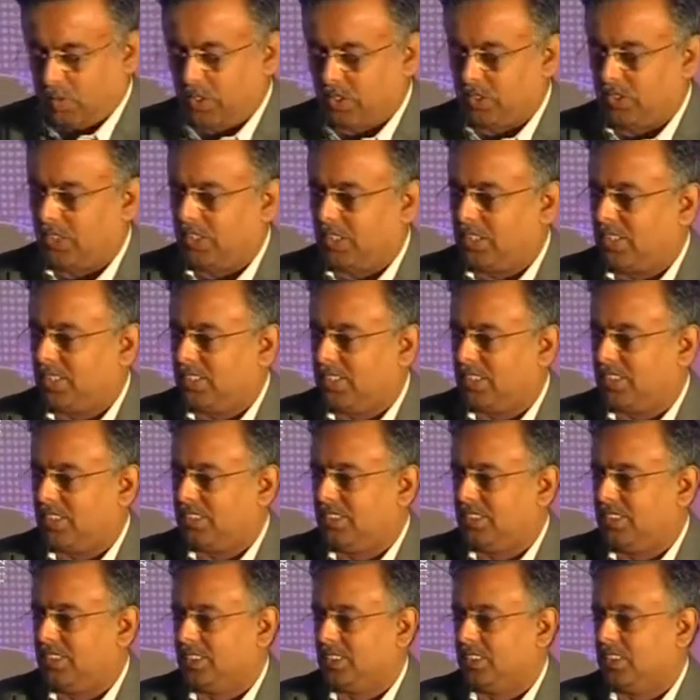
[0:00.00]
my journey, I
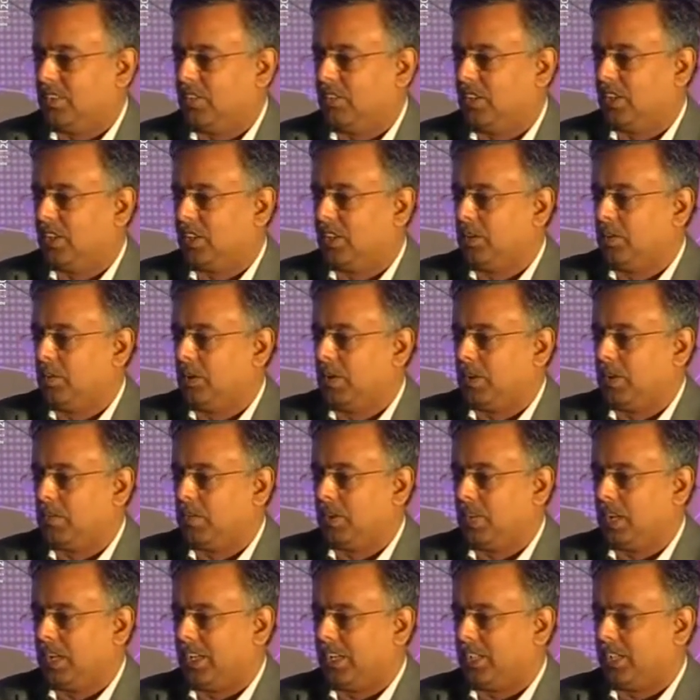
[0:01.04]
had worked in
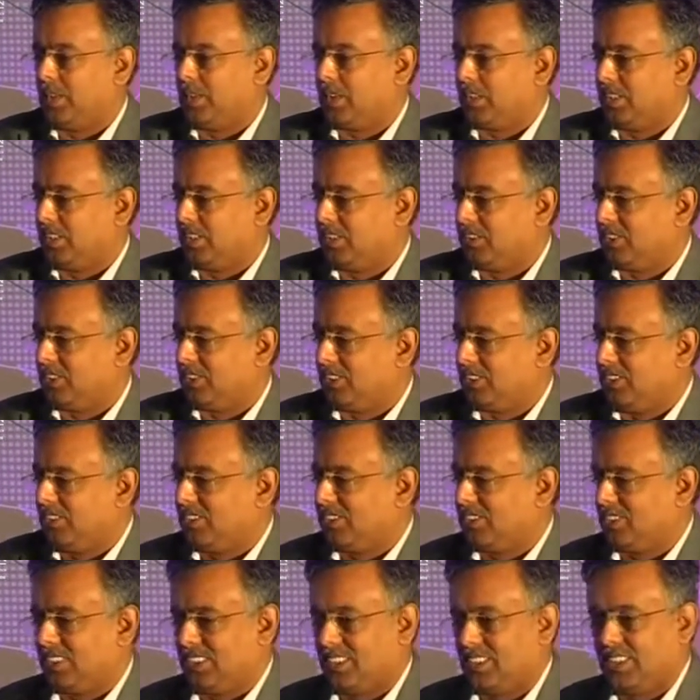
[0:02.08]
multiple IT
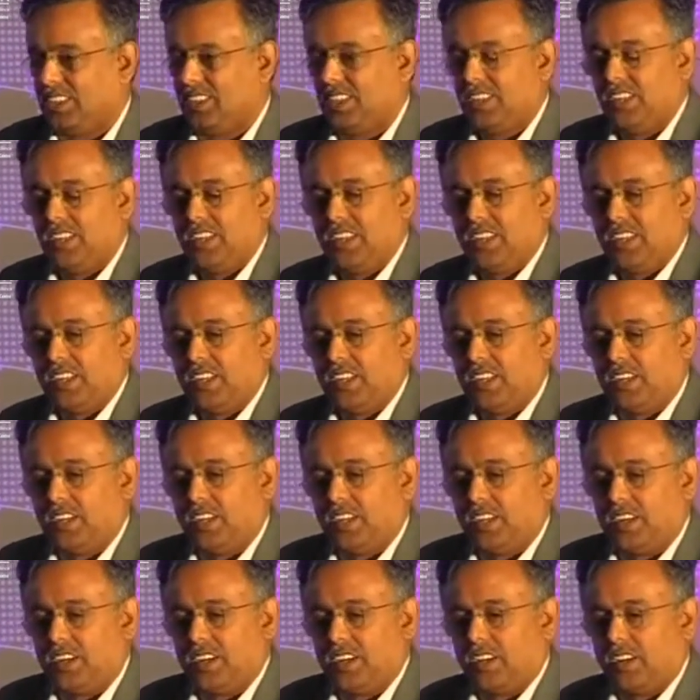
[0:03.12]
organizations. Uh,
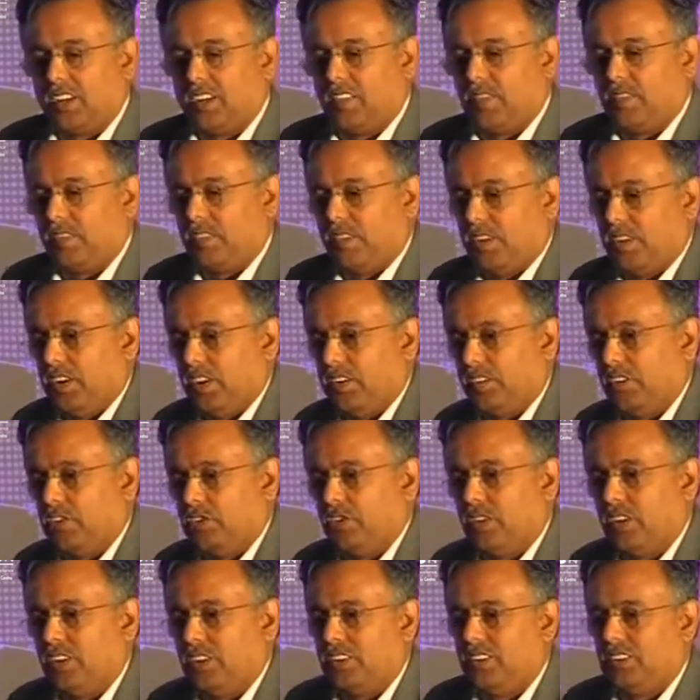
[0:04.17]
I uh,
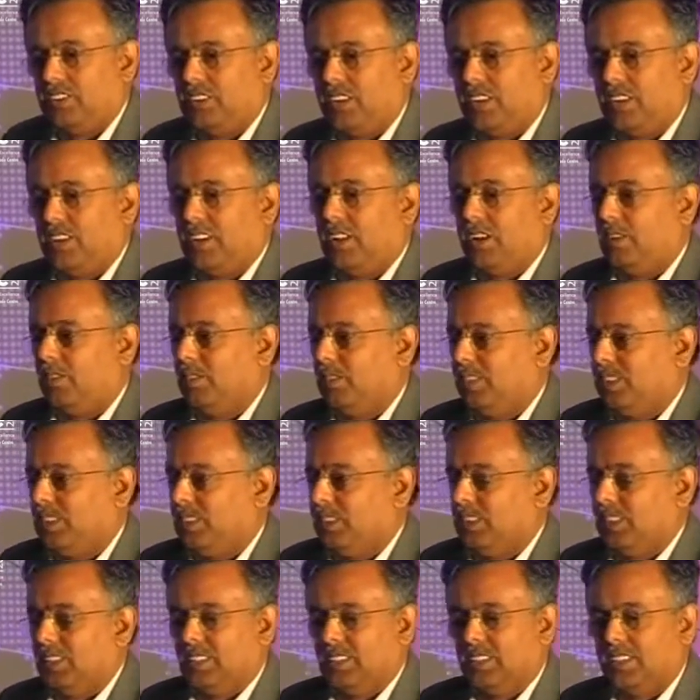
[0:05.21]
eventually settled down
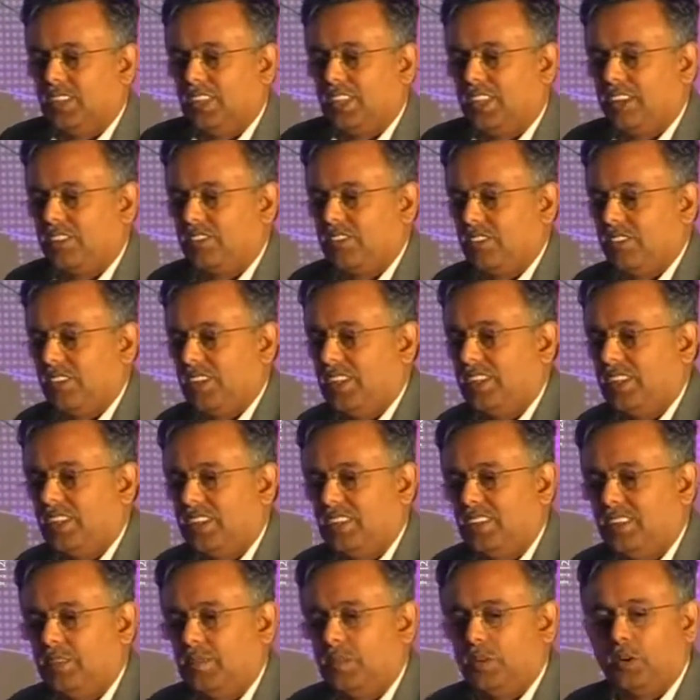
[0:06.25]
with uh, Hexaware
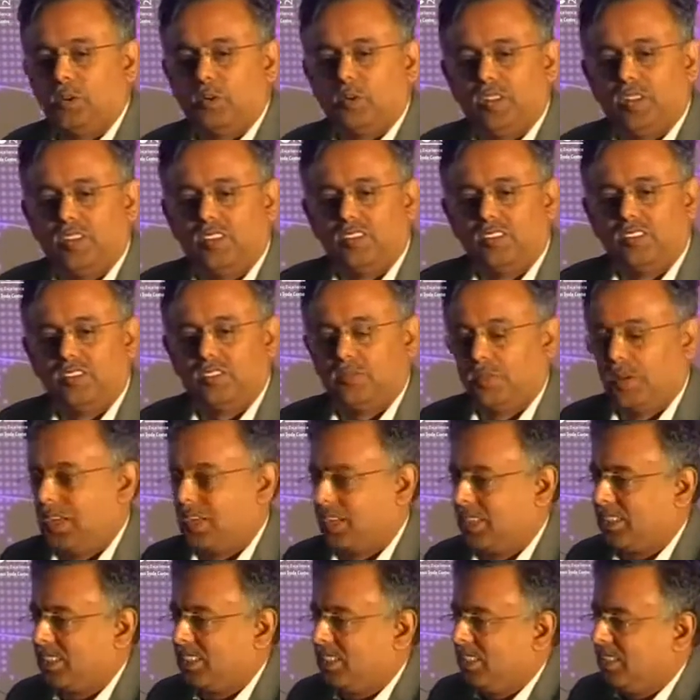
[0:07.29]
about 12 years
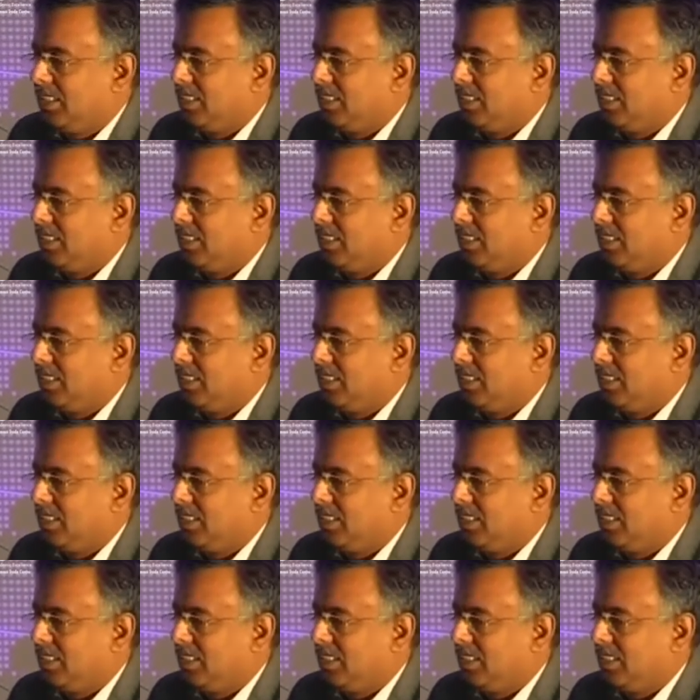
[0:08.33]
back.